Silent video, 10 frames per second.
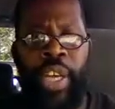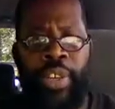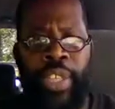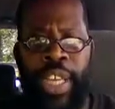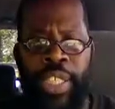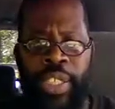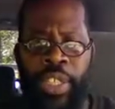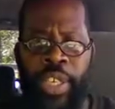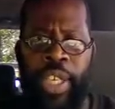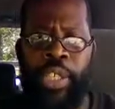other nations
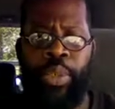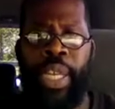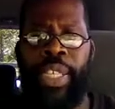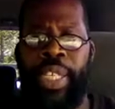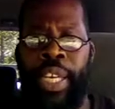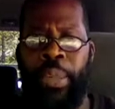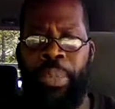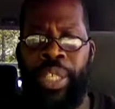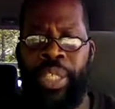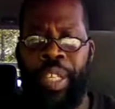are the Israelites'
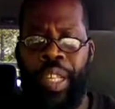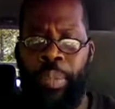enemies,